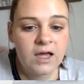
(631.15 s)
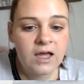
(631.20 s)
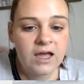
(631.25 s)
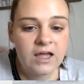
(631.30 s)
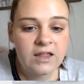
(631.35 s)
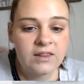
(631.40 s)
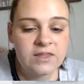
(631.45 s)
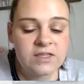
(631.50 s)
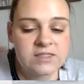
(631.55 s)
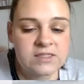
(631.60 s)

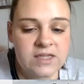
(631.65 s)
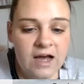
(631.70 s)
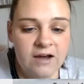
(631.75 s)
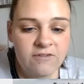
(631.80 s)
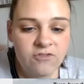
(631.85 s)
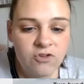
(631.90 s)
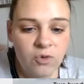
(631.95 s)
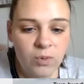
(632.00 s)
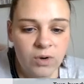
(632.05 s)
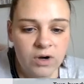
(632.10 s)
In the
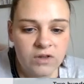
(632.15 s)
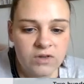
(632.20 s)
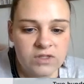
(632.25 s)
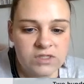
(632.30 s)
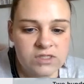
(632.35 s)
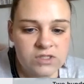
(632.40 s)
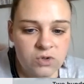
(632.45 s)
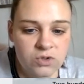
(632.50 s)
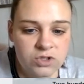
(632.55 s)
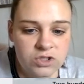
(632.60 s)
scuffle, one of the
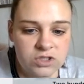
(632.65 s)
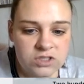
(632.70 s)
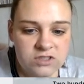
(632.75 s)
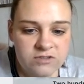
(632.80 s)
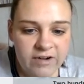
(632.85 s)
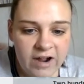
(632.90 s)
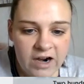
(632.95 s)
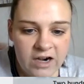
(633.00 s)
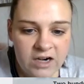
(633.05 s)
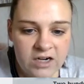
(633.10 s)
soldiers
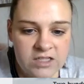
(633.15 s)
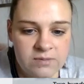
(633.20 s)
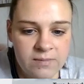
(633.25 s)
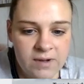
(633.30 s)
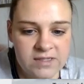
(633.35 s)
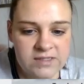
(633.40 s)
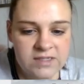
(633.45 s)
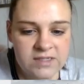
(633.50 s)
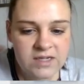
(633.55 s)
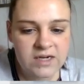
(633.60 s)
fired his
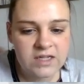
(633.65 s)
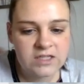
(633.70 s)
musket